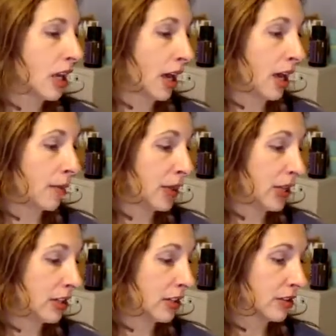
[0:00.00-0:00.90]

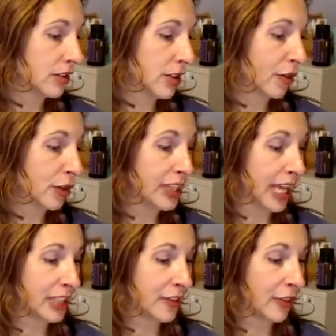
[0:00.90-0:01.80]
But so for
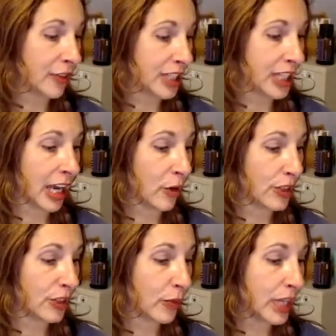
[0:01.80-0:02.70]
10 to 15
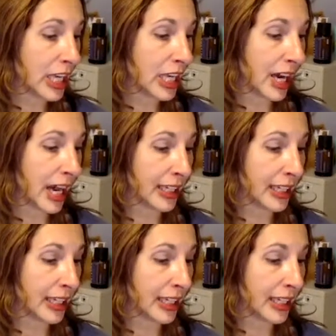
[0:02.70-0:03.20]
hours a week,